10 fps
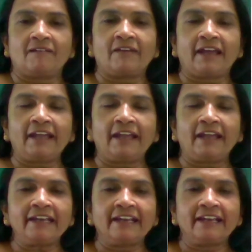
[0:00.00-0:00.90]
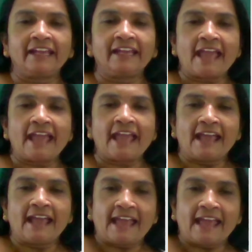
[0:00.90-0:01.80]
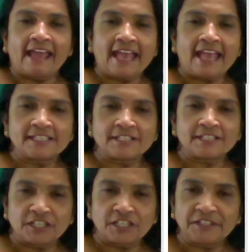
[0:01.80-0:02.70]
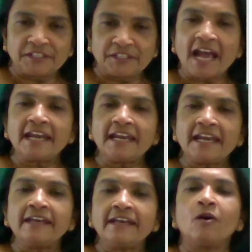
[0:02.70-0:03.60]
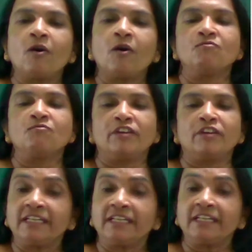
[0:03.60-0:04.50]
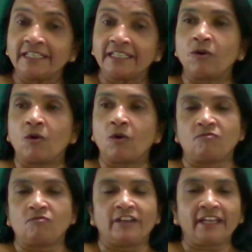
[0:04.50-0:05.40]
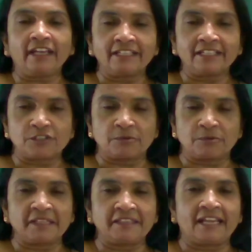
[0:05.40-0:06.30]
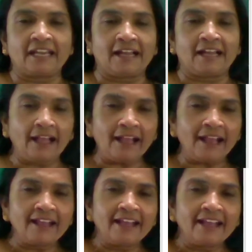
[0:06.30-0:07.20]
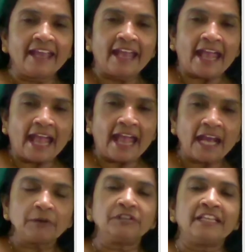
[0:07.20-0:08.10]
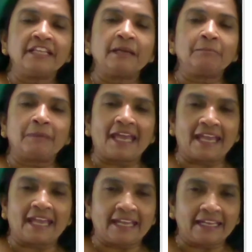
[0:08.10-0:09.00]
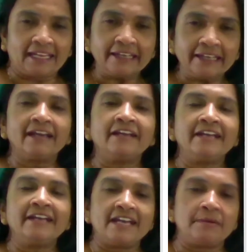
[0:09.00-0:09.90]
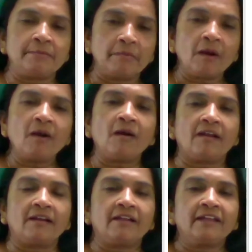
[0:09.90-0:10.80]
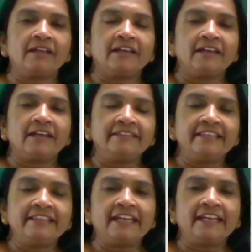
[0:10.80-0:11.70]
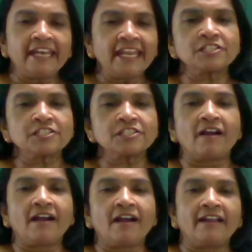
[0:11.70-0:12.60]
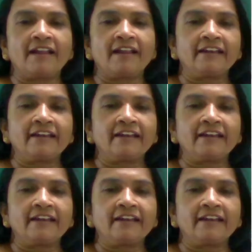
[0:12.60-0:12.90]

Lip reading: Right? Has she done homework? Her homework. Her should be there. Have they played netball? Then next one.